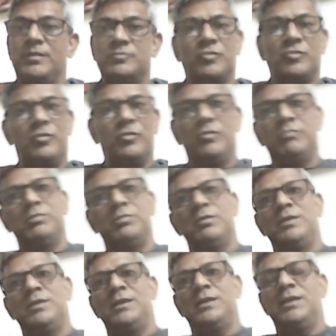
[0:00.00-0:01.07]
So
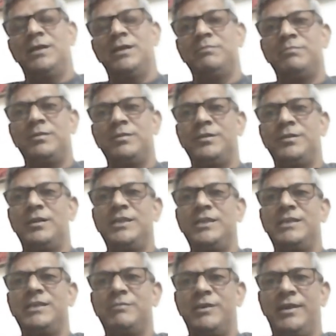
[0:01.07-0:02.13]
like,
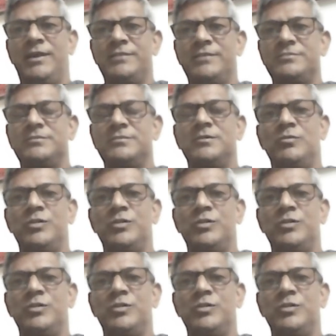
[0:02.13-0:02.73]
learning never ends.